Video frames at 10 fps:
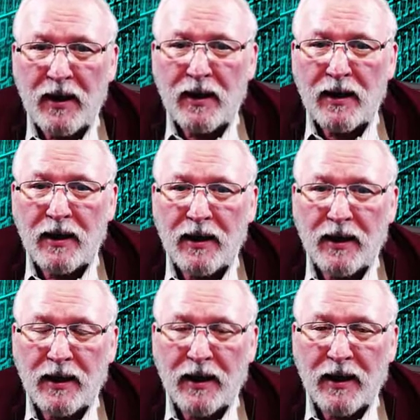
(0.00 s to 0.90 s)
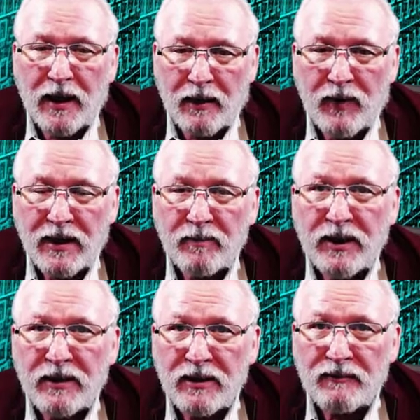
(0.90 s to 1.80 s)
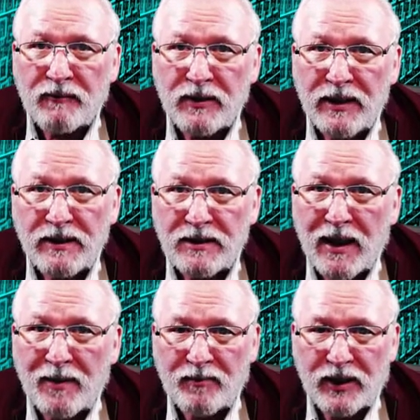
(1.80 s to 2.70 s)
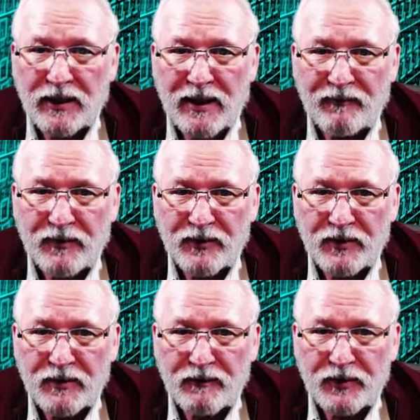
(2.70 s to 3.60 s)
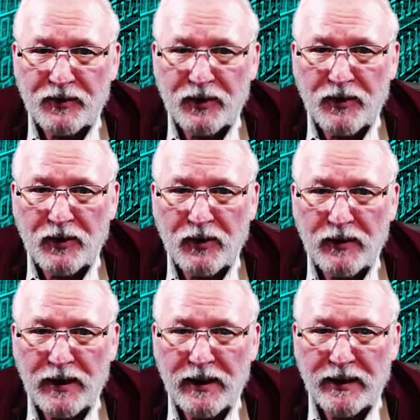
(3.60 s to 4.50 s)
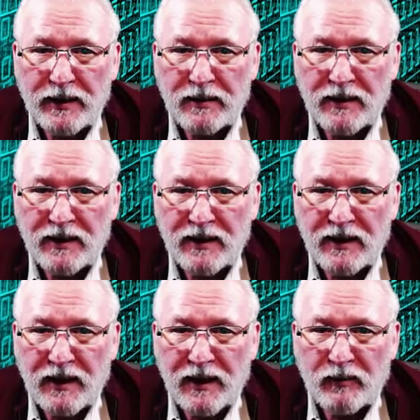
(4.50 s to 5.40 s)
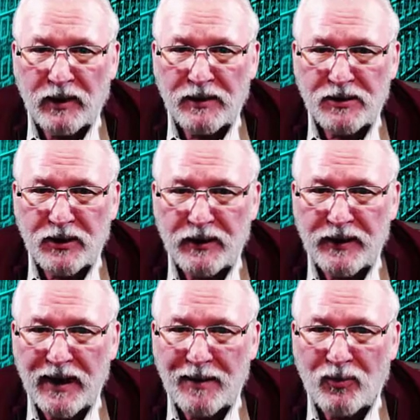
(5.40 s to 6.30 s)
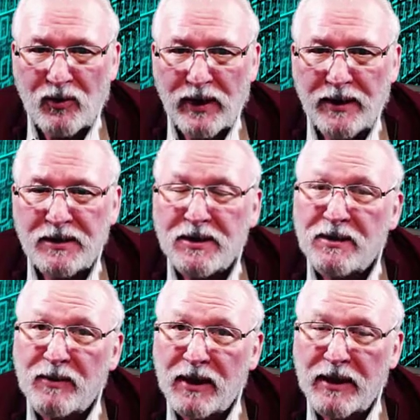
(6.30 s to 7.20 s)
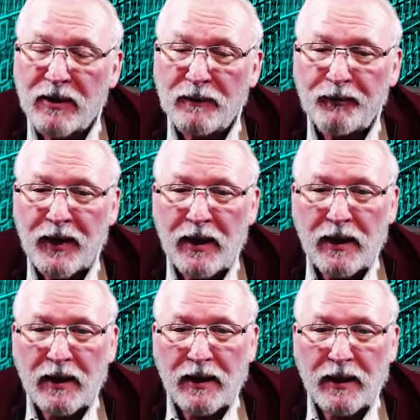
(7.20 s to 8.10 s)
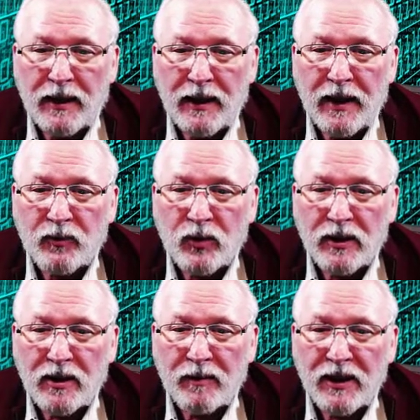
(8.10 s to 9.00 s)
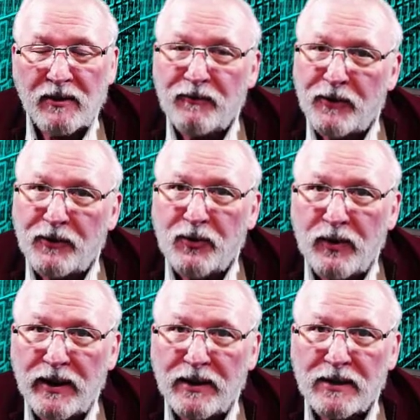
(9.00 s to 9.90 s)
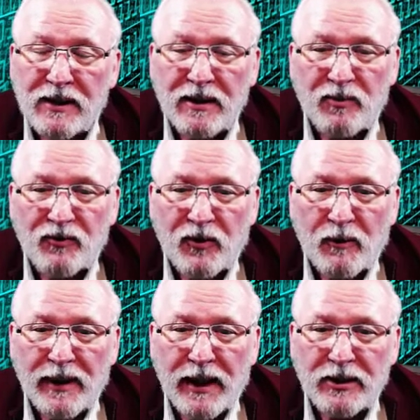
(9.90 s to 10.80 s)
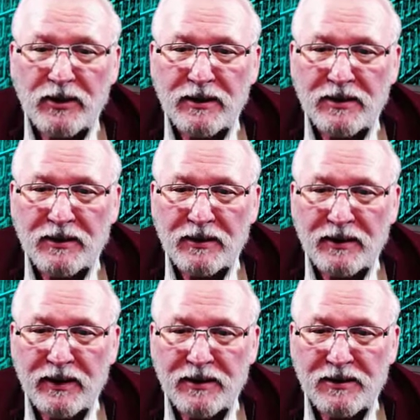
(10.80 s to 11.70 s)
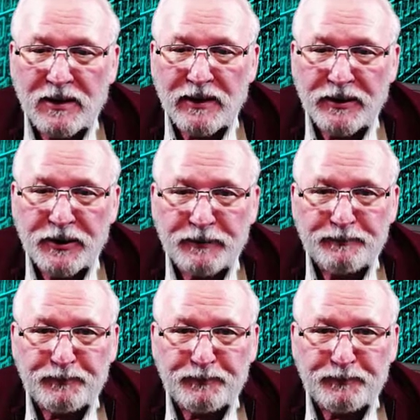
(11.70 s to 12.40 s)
I recommend this for desktop, but not for server. So go ahead and click the I will install the operating system later, and we're going to make a few tweaks before we actually start the installation.